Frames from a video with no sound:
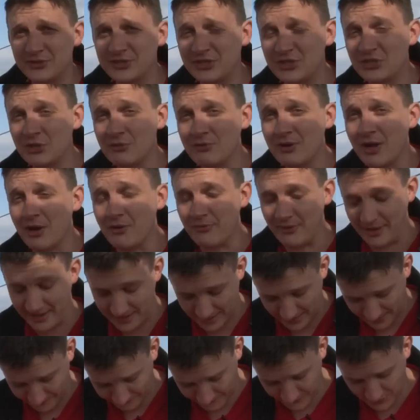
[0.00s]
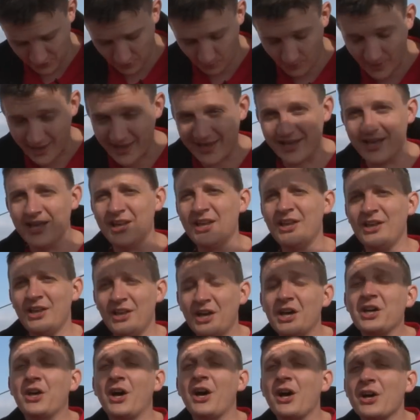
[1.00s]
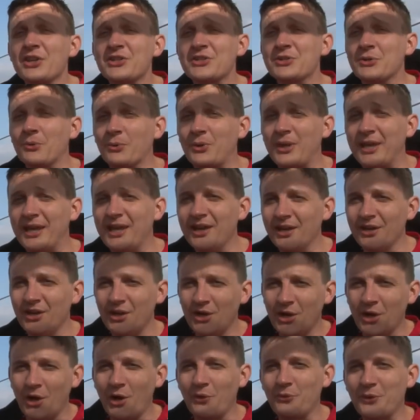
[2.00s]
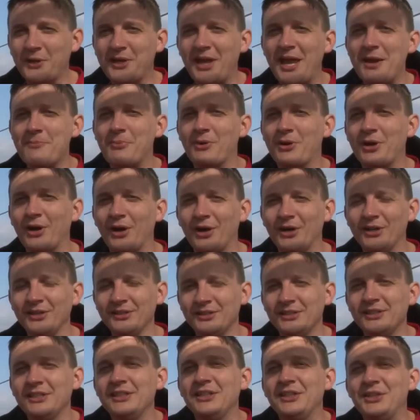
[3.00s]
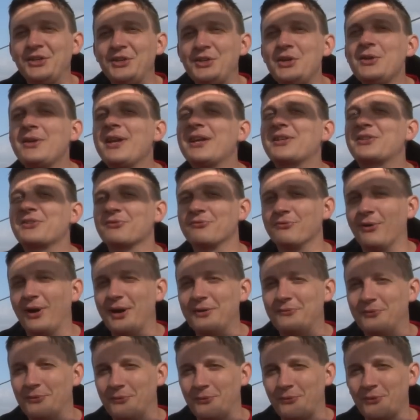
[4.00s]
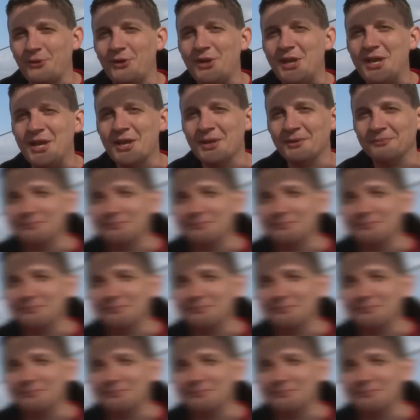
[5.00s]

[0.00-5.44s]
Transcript: Did you know that if you wear an Arsenal kit on the cable car, you get to ride for free?